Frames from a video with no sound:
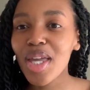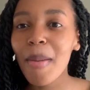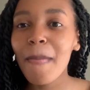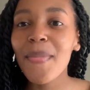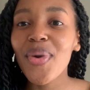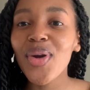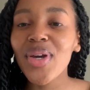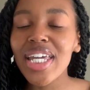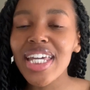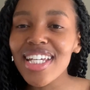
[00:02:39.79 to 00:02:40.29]

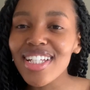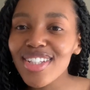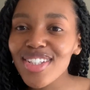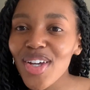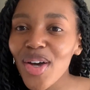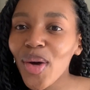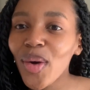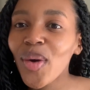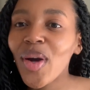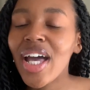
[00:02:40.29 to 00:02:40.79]

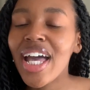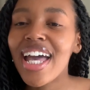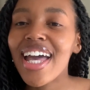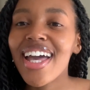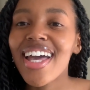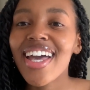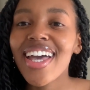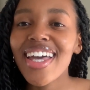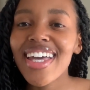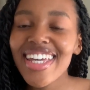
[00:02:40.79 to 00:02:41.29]
Mojito
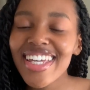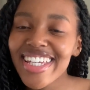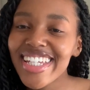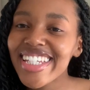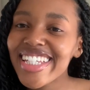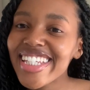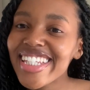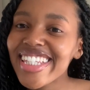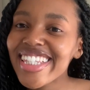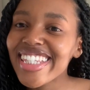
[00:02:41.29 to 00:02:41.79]

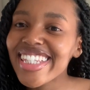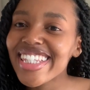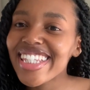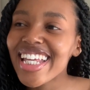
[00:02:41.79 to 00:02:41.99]
is